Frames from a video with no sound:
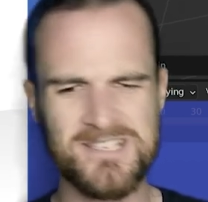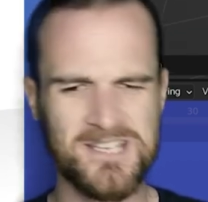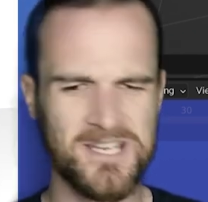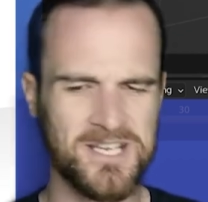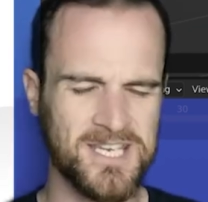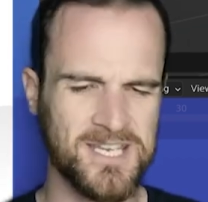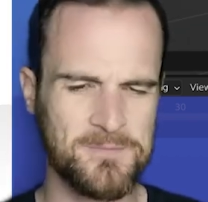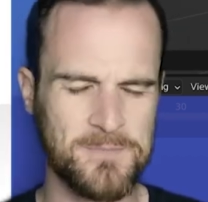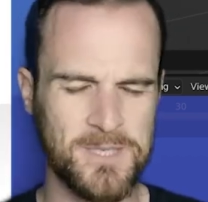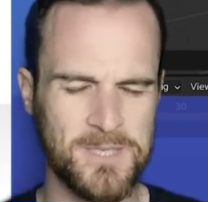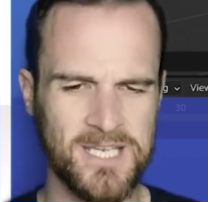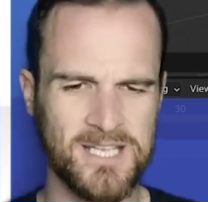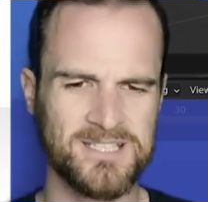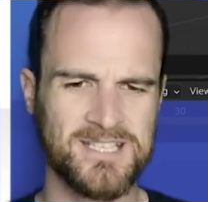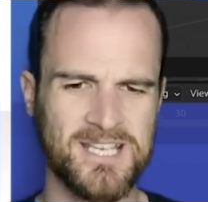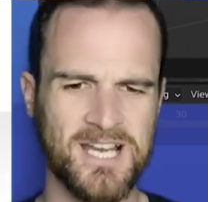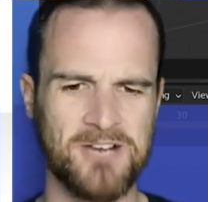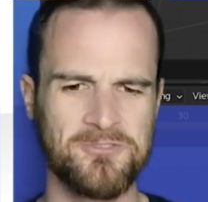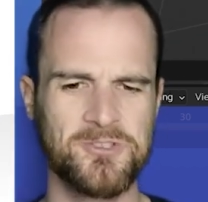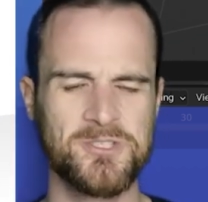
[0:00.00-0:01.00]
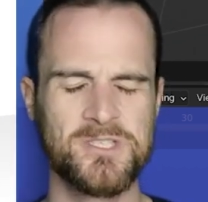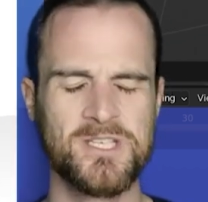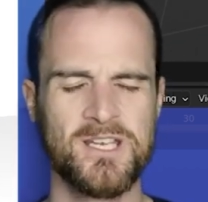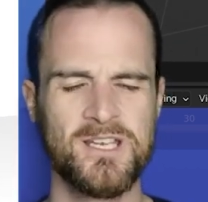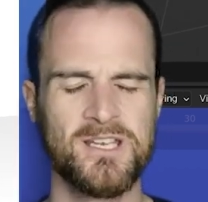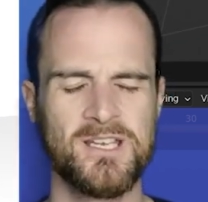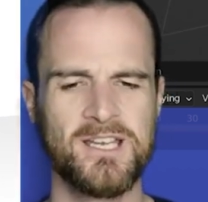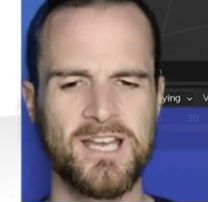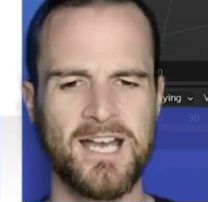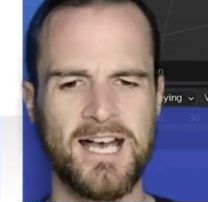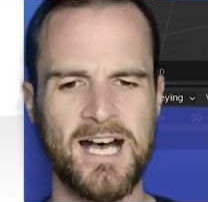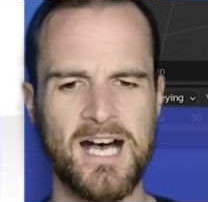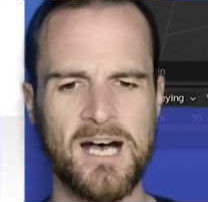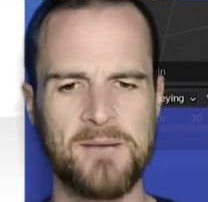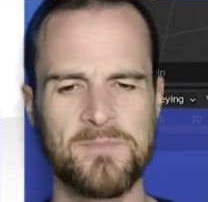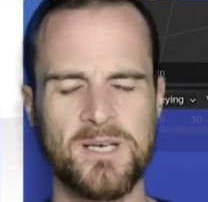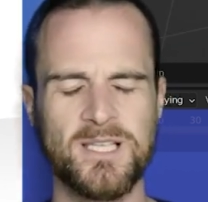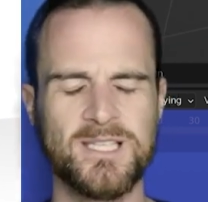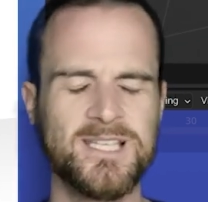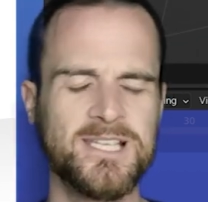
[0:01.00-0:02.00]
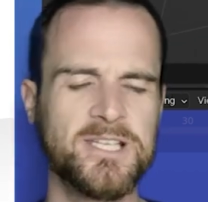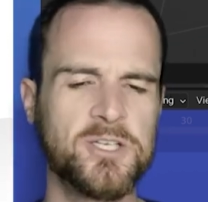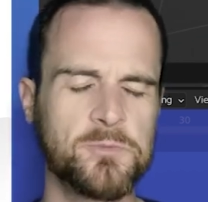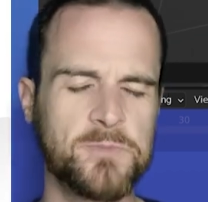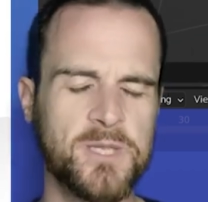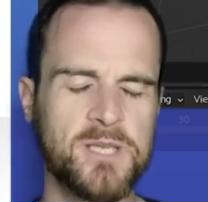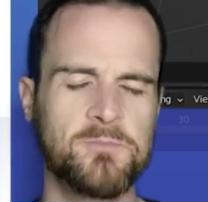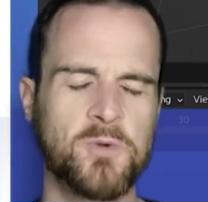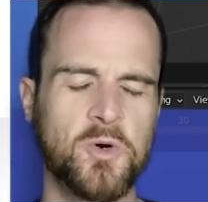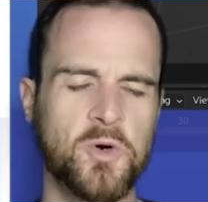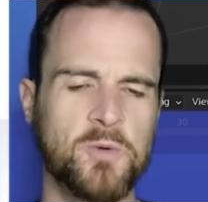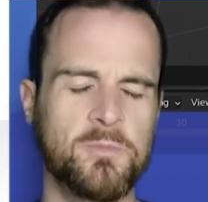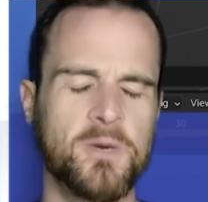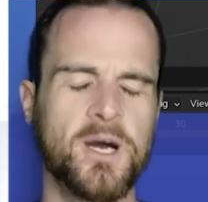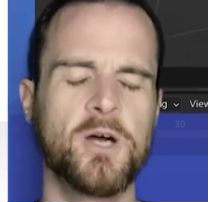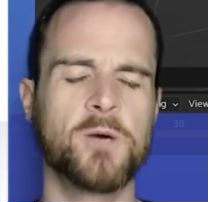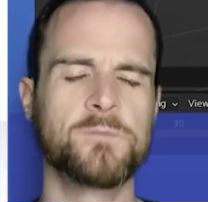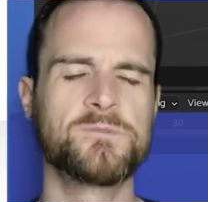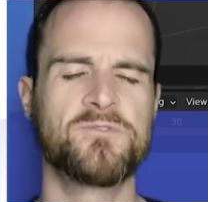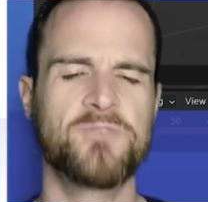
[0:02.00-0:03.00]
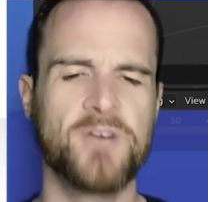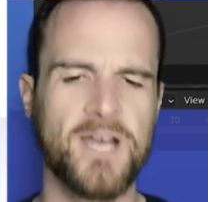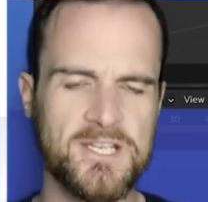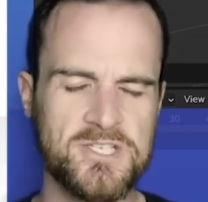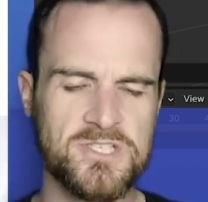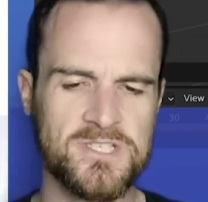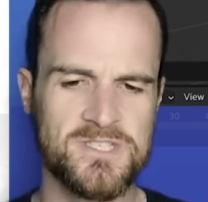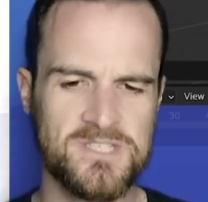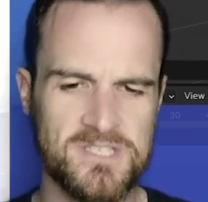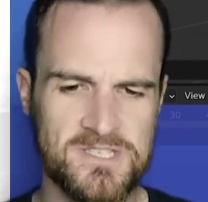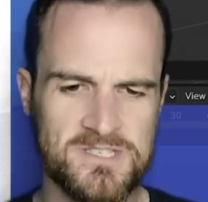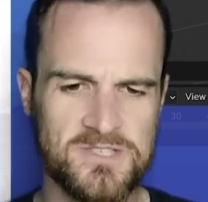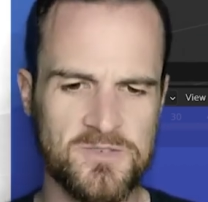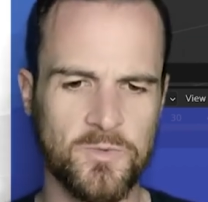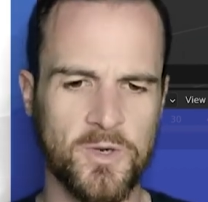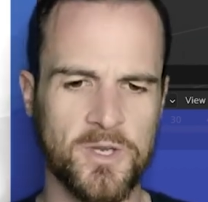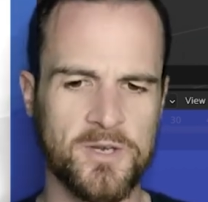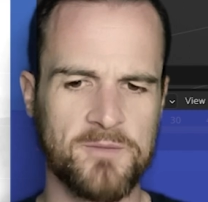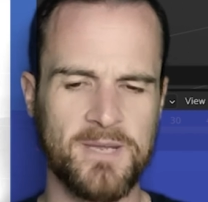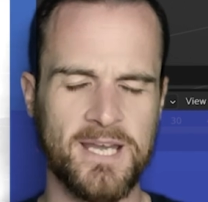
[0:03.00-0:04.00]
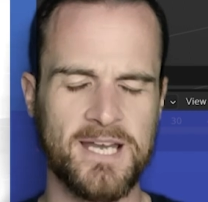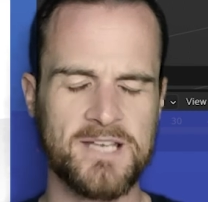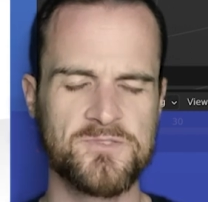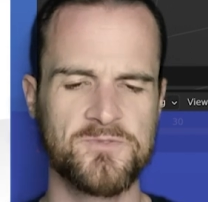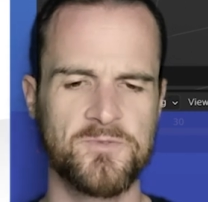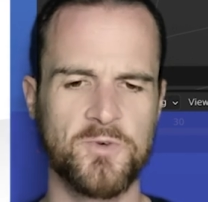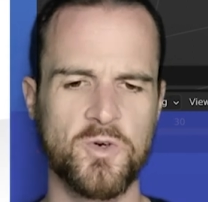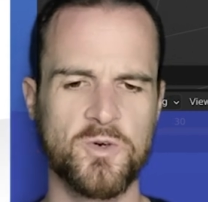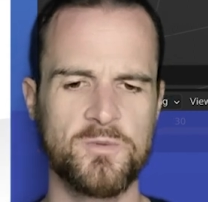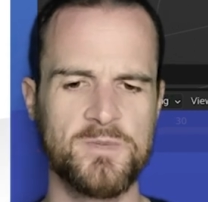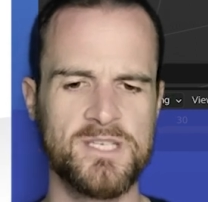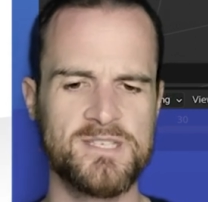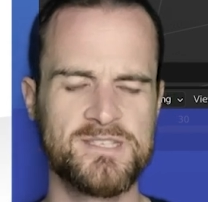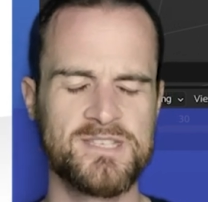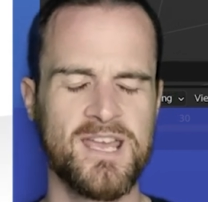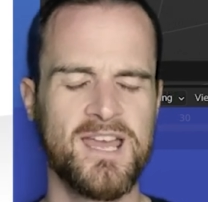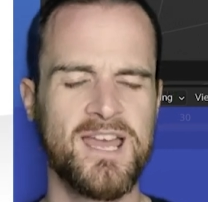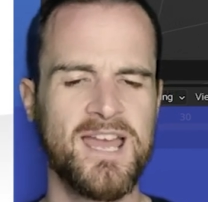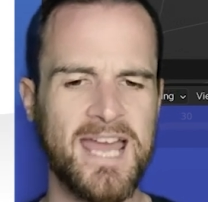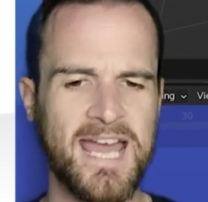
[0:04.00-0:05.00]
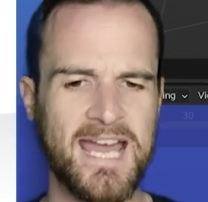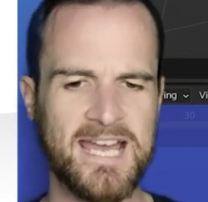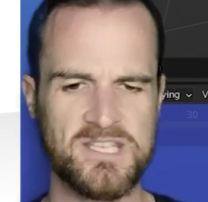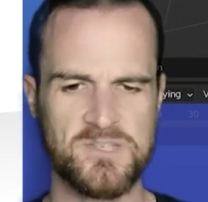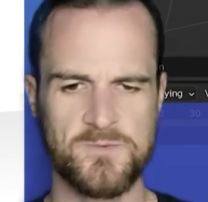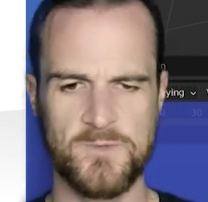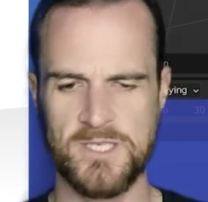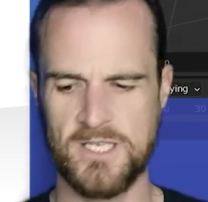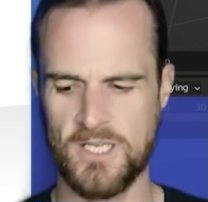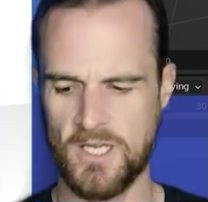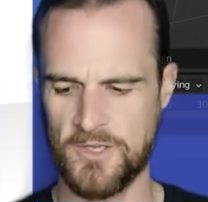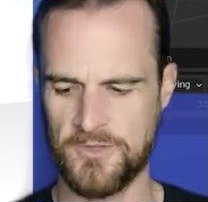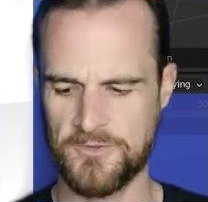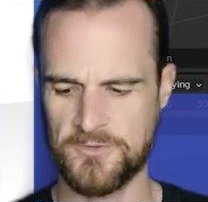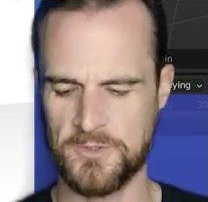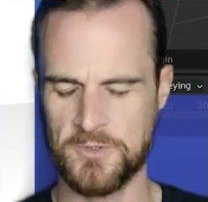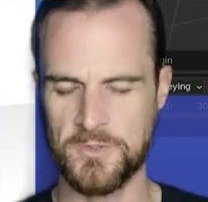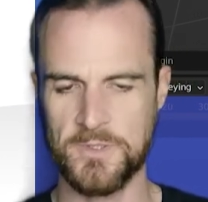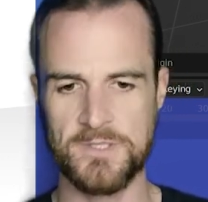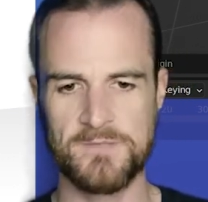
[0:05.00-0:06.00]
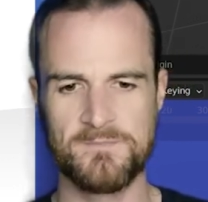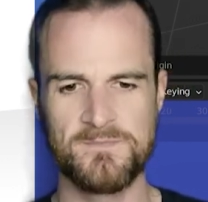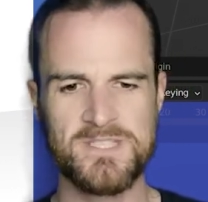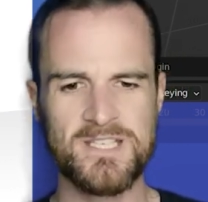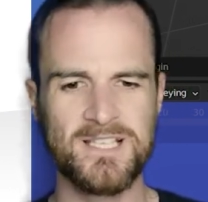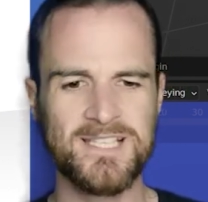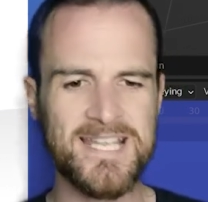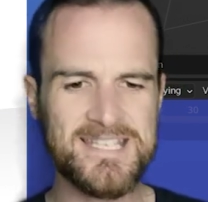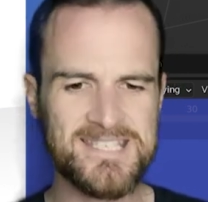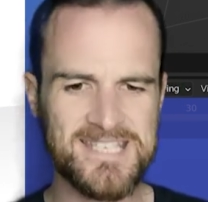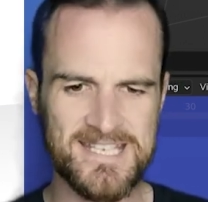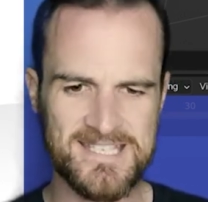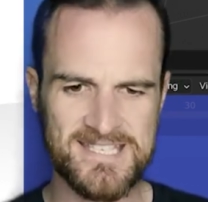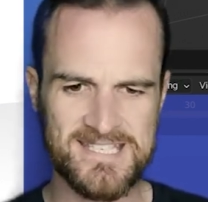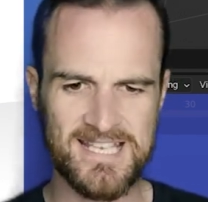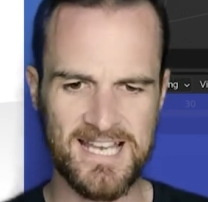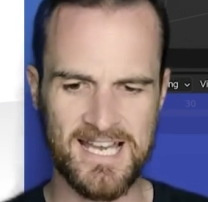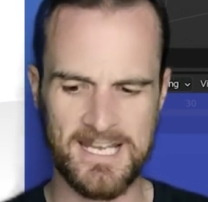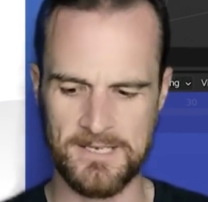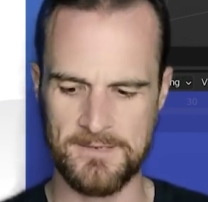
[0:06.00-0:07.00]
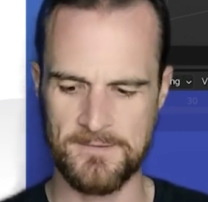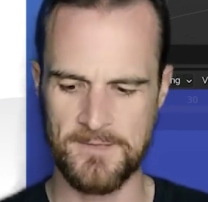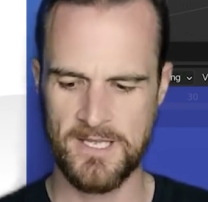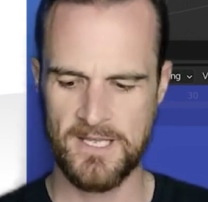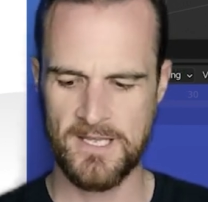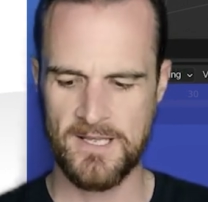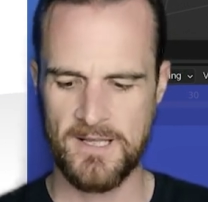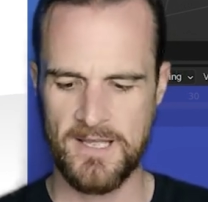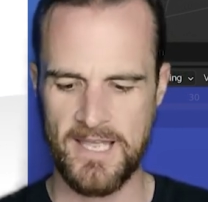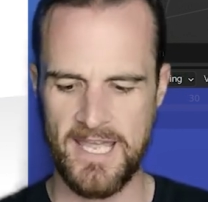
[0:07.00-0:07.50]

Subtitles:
That's kind of going to be uncovered a little bit more, my observations as to what a mouse form is as we go through it. So let's get started.